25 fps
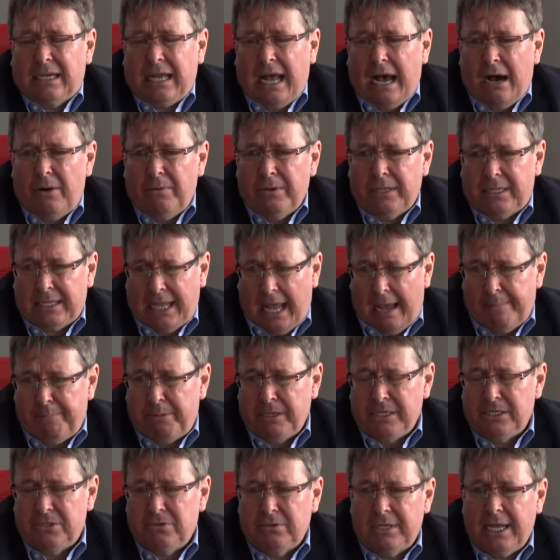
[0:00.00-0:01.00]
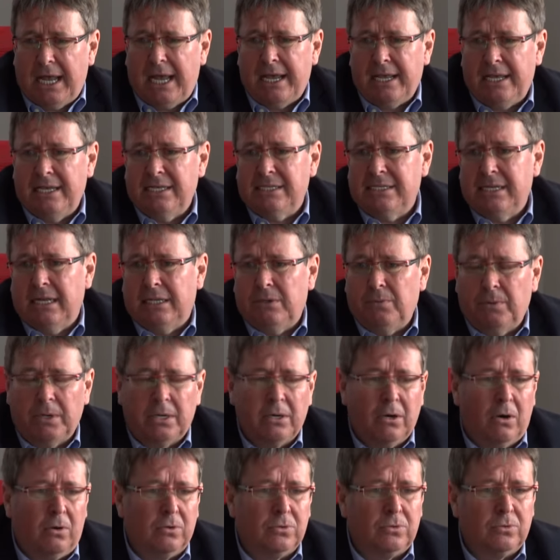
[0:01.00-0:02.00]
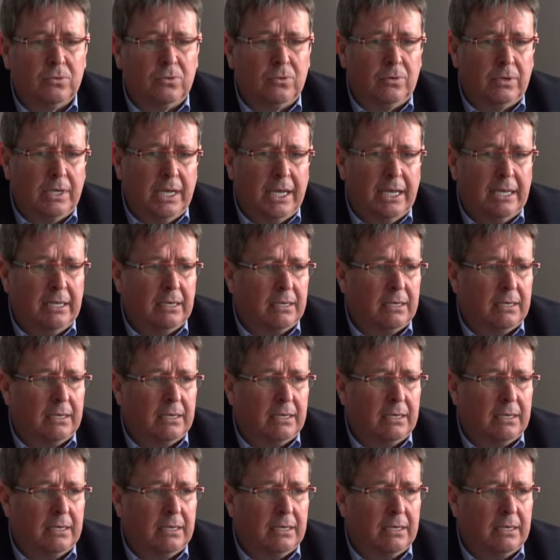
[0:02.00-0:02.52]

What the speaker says: how it happened today is that we go to